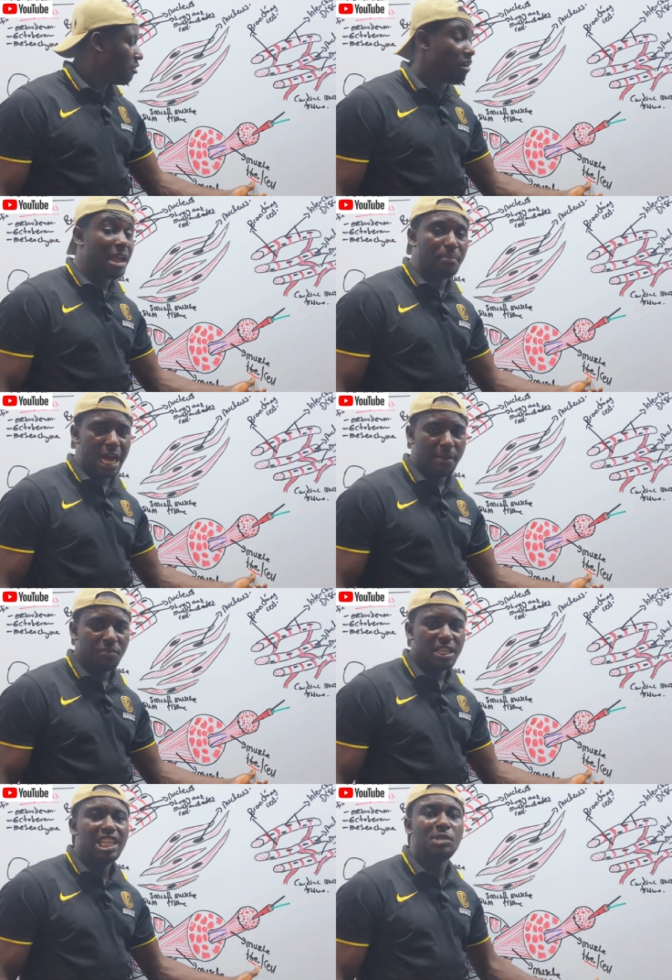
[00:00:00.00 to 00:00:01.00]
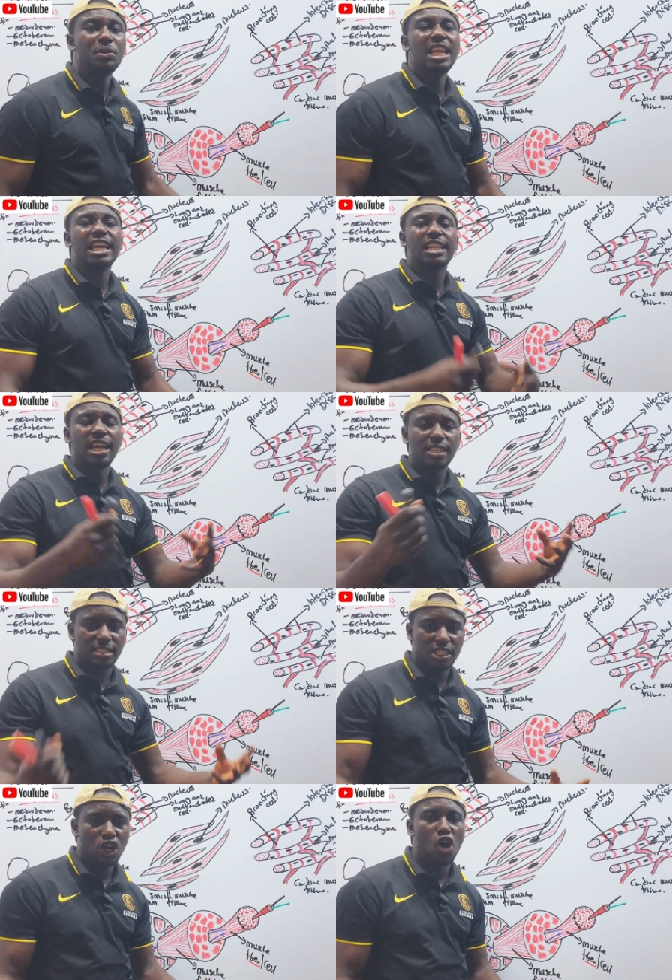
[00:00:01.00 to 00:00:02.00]
fiber is being
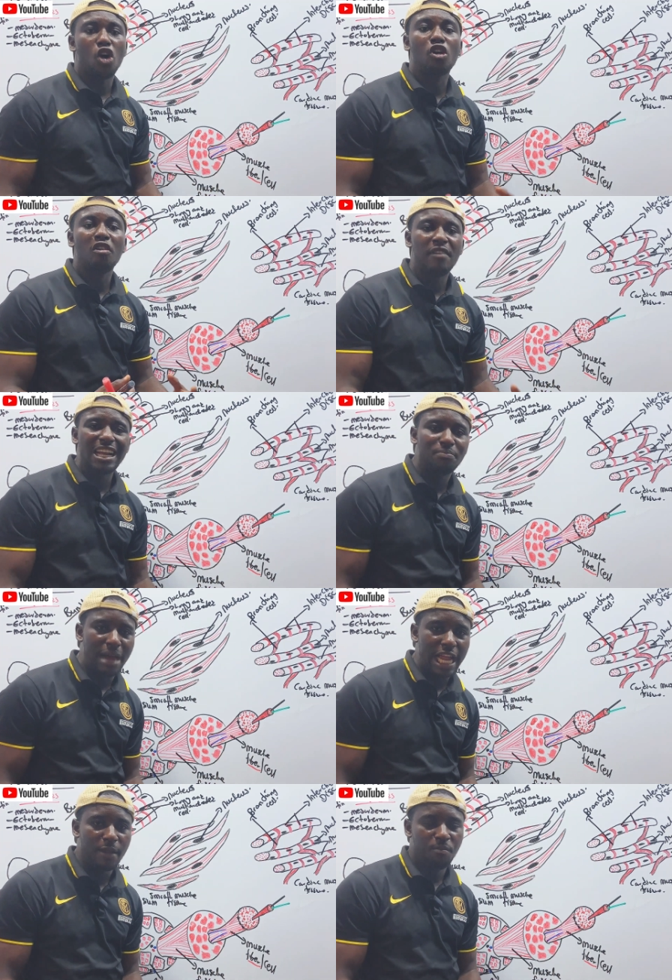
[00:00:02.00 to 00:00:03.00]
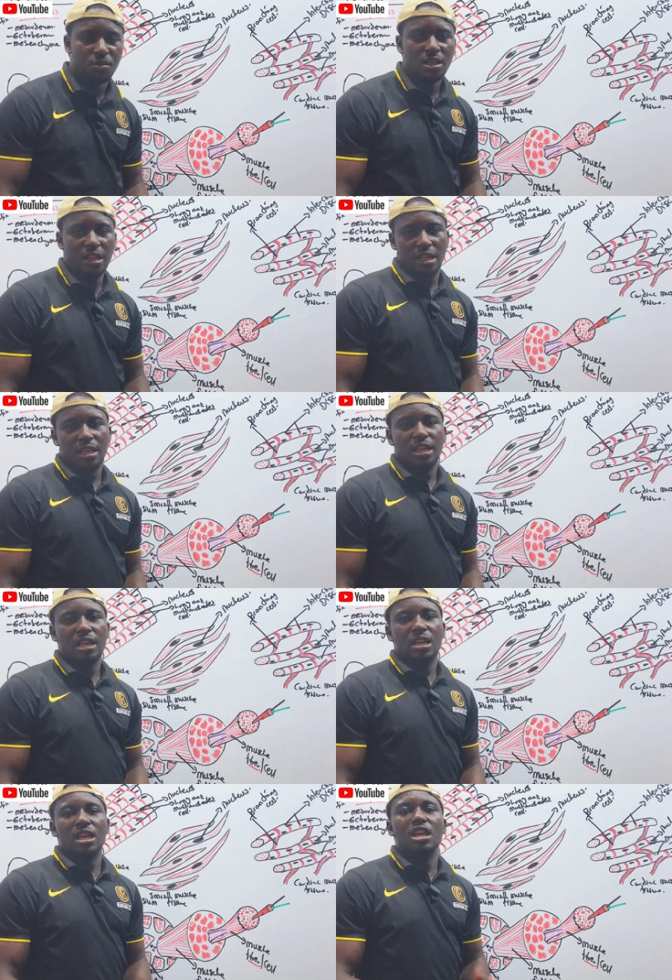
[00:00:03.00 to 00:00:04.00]
encased or covered by
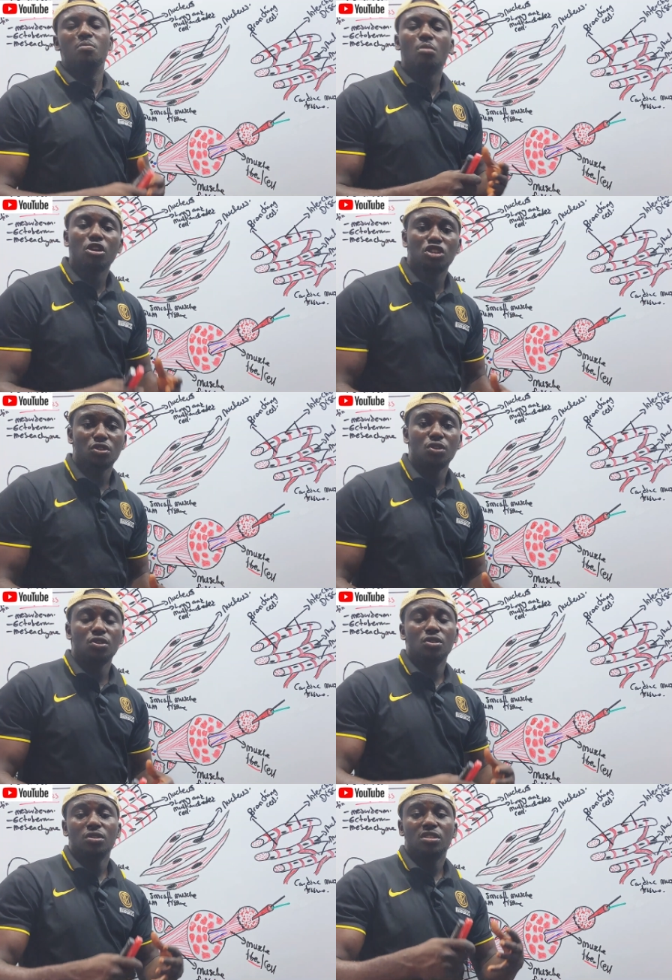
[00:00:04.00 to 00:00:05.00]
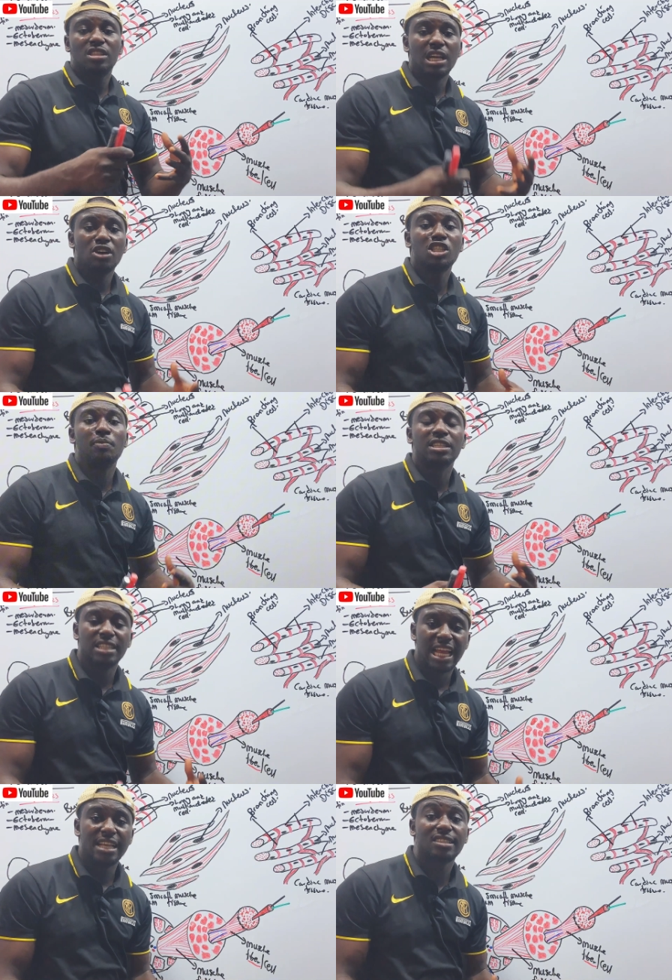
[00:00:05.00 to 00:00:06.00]
a muscle cell
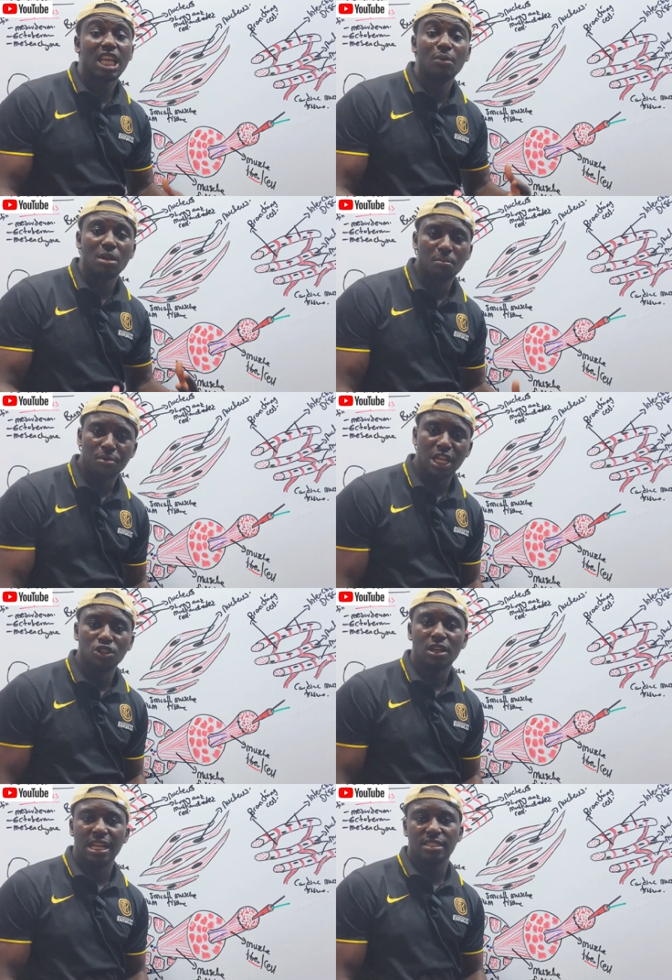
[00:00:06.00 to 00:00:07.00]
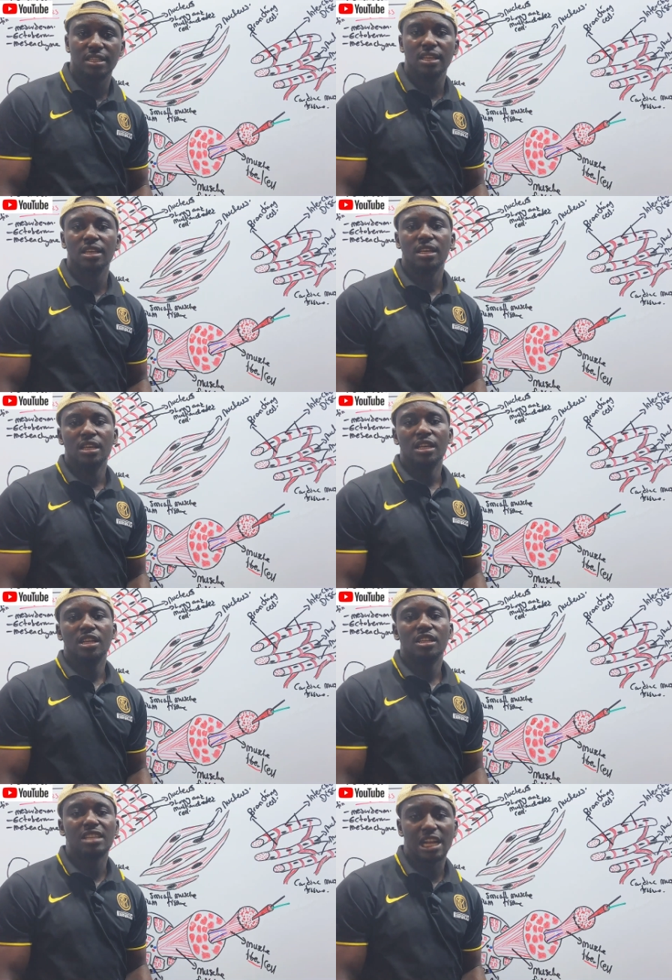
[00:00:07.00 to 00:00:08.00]
specialized cell membrane known as the
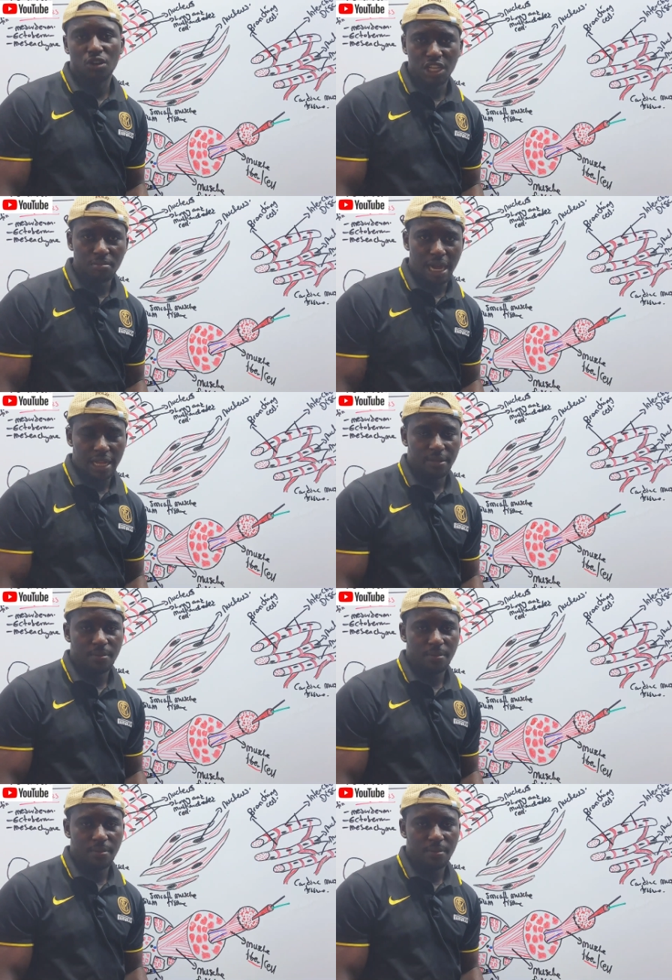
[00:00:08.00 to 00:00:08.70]
sarcolemma.